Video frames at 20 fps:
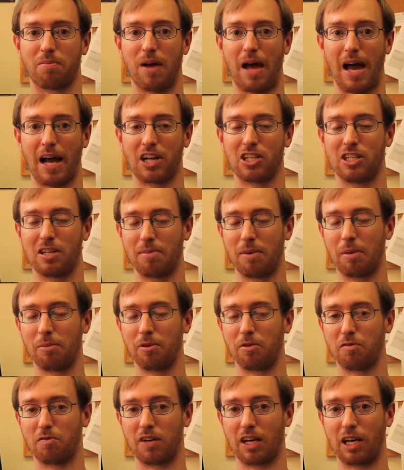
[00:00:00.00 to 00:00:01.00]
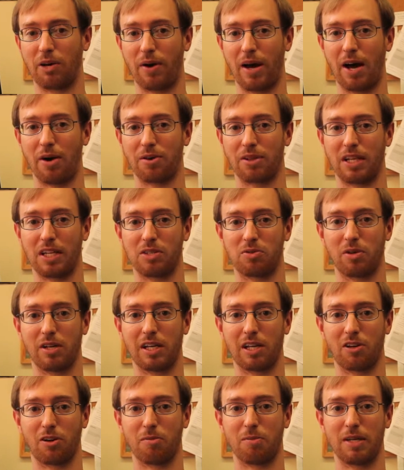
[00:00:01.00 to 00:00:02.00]
actually be able to figure out, and that's
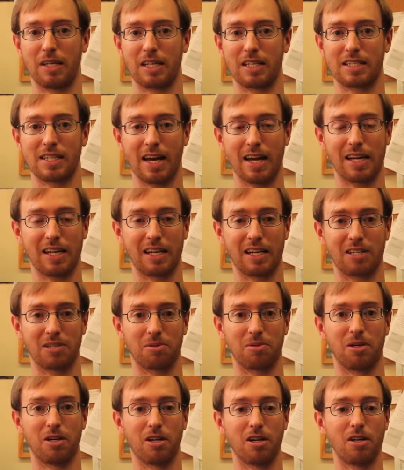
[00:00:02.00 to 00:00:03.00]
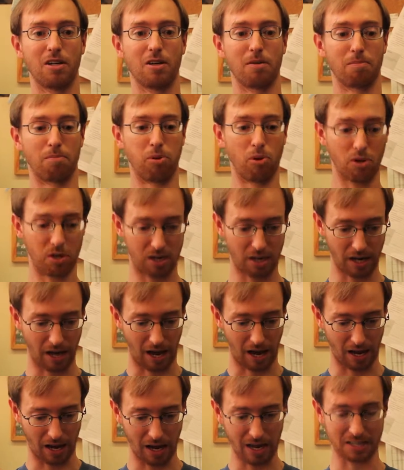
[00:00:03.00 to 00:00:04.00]
really going to be exciting to put
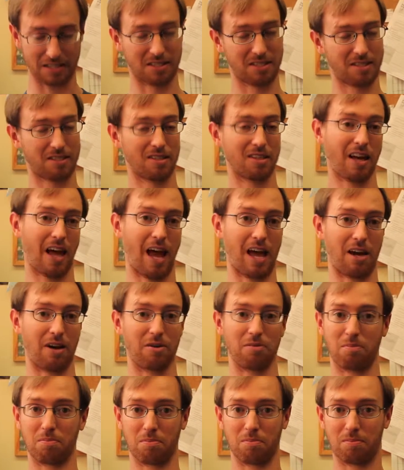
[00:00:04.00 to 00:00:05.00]
us and our